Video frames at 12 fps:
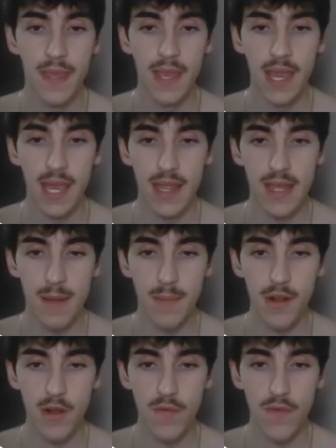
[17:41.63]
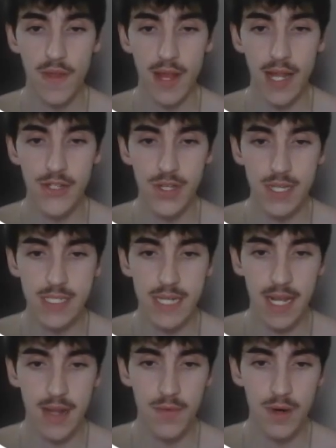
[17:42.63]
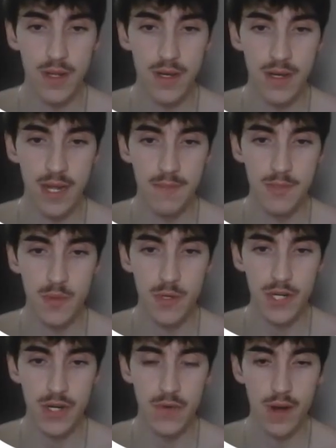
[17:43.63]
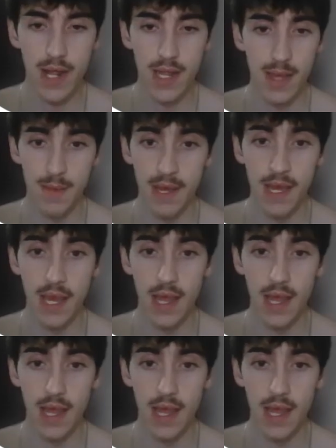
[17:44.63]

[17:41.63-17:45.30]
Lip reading: And then I'm going to go for the catch on the second one. I'm switching into Annihilape.